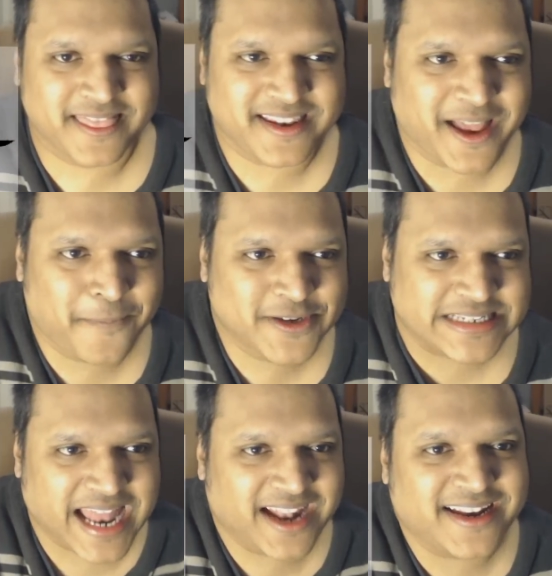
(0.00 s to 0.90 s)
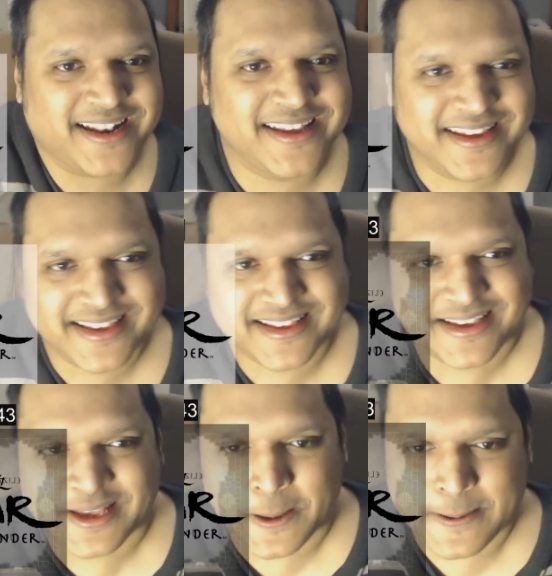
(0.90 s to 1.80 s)
the double standard.
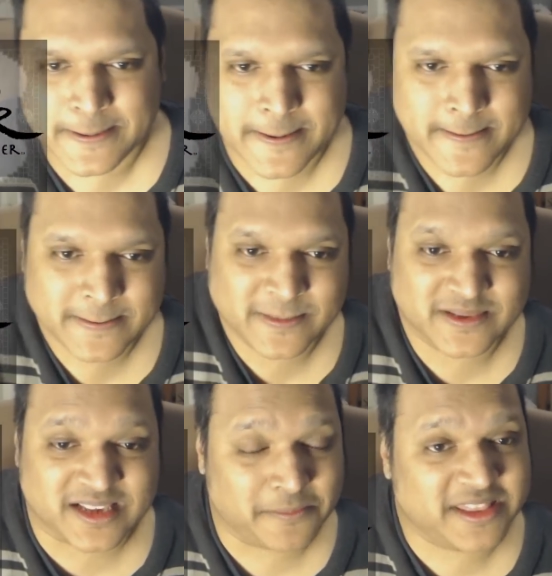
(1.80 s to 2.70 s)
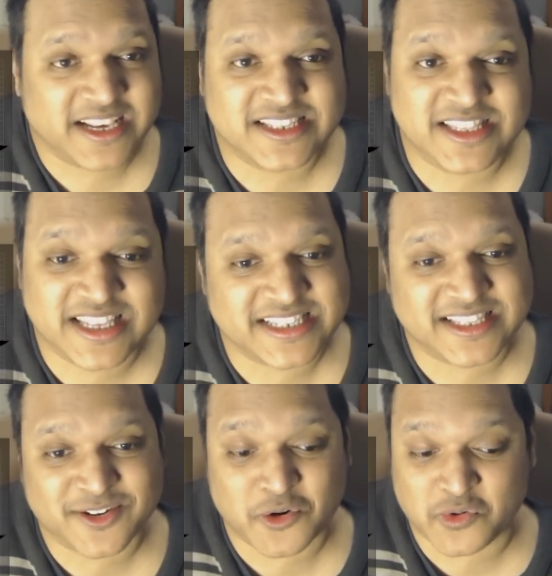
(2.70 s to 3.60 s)
Some things, this
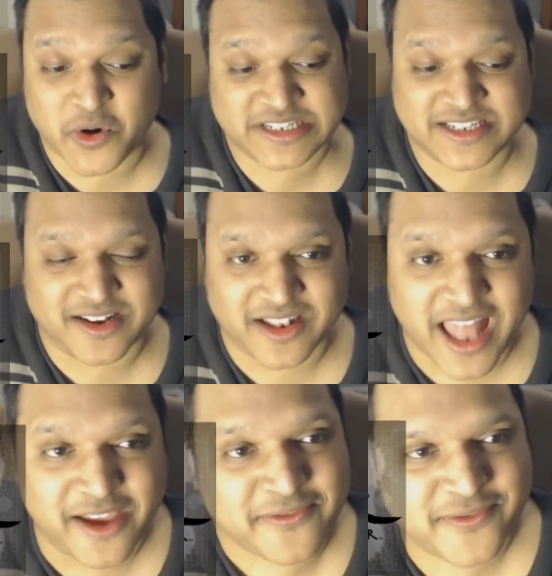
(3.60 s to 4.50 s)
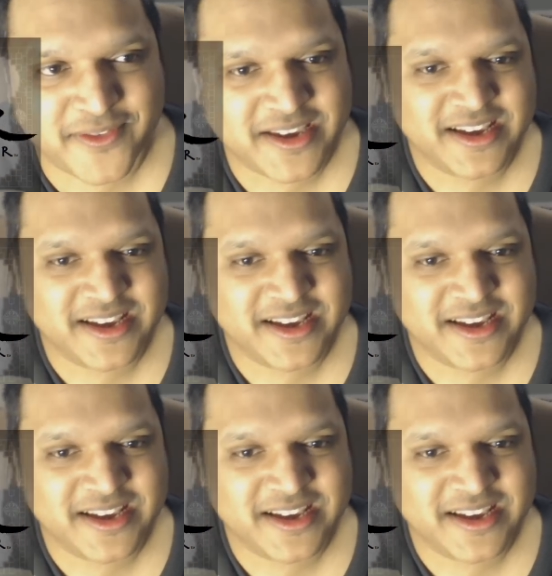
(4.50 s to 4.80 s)
is the question of life.